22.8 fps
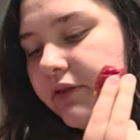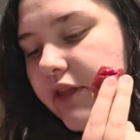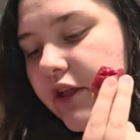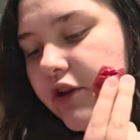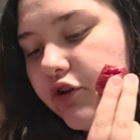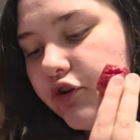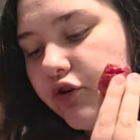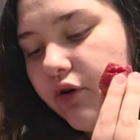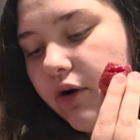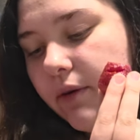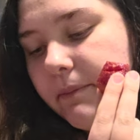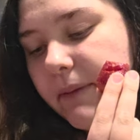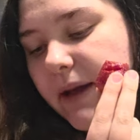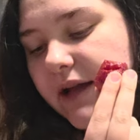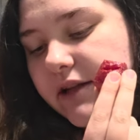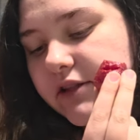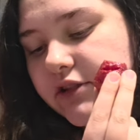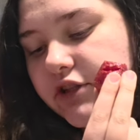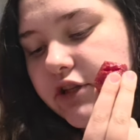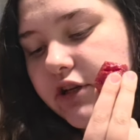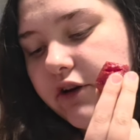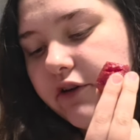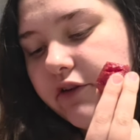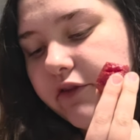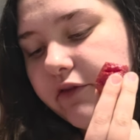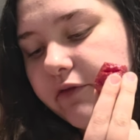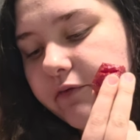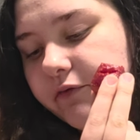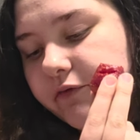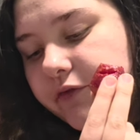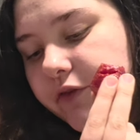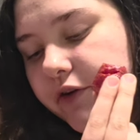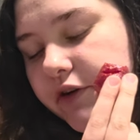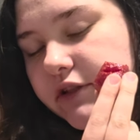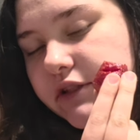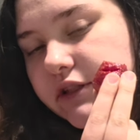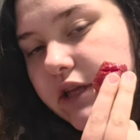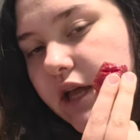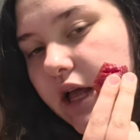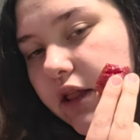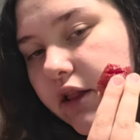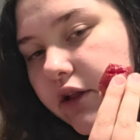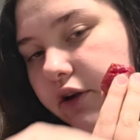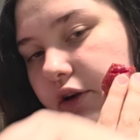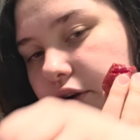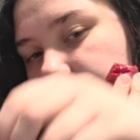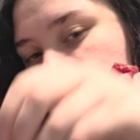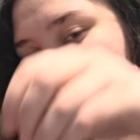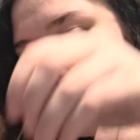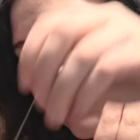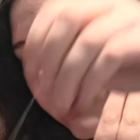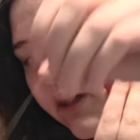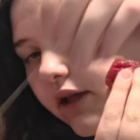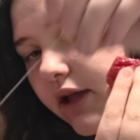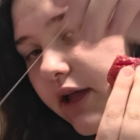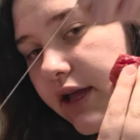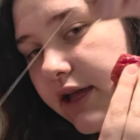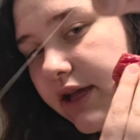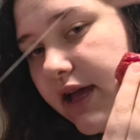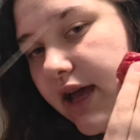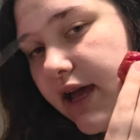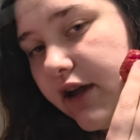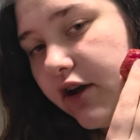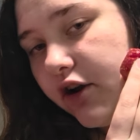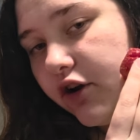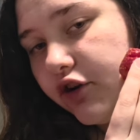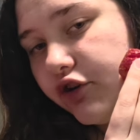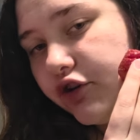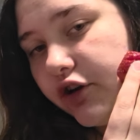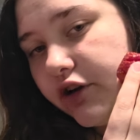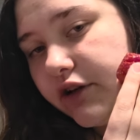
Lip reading: Then you're going back to your first color aka her